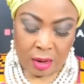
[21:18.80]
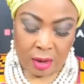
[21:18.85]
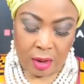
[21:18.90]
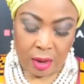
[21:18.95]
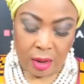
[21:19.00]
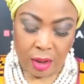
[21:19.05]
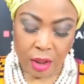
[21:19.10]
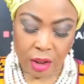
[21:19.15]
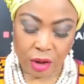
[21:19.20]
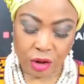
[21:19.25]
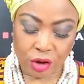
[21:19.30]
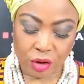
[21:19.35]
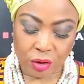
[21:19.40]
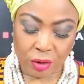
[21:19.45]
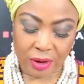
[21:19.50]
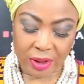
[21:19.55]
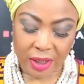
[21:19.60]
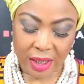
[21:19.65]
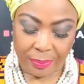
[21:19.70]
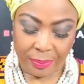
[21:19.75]
He
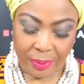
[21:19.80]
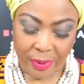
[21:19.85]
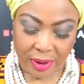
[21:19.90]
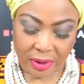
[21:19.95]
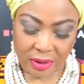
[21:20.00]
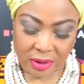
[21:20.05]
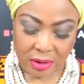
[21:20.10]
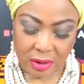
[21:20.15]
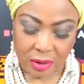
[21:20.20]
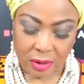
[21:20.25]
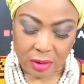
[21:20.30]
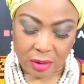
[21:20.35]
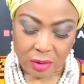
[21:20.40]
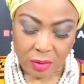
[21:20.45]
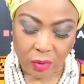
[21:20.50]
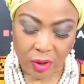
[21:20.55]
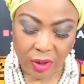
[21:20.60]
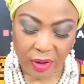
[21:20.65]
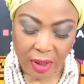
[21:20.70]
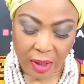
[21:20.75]
should keep it
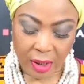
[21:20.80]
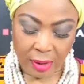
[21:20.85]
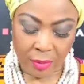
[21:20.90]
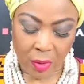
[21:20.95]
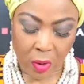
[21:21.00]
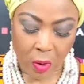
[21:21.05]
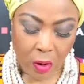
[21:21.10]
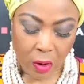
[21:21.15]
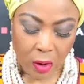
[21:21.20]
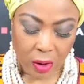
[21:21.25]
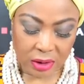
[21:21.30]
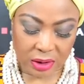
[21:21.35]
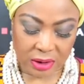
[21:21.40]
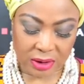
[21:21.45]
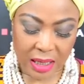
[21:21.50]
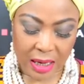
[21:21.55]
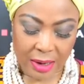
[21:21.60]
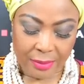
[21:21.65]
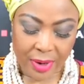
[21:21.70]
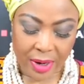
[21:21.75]
with him all the
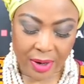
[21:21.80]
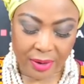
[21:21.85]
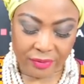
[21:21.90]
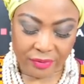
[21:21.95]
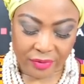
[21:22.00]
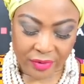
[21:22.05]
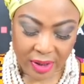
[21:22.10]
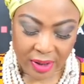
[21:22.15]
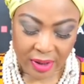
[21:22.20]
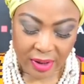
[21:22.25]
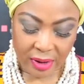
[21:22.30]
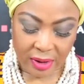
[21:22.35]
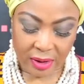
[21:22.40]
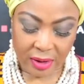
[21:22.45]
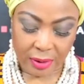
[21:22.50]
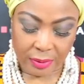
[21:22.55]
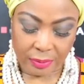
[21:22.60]
time and read